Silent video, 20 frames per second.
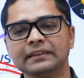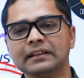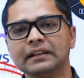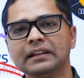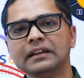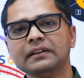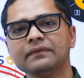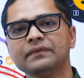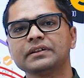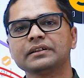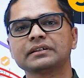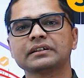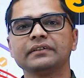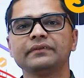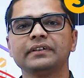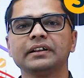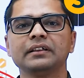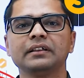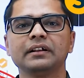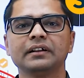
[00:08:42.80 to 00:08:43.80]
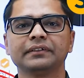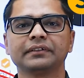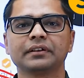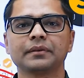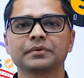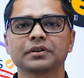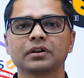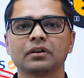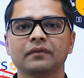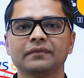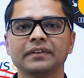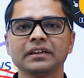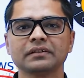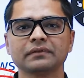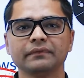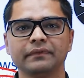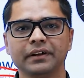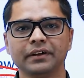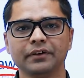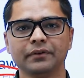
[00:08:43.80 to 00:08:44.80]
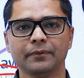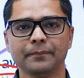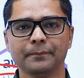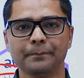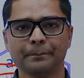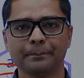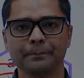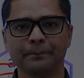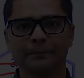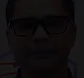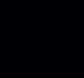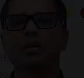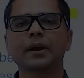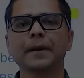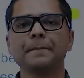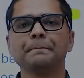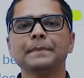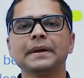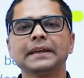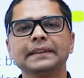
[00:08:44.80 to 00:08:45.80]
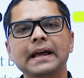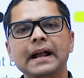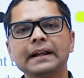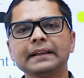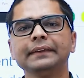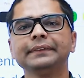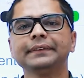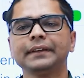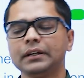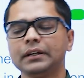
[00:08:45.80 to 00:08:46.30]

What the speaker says: in the link, which is given in the description of this video. Okay, that is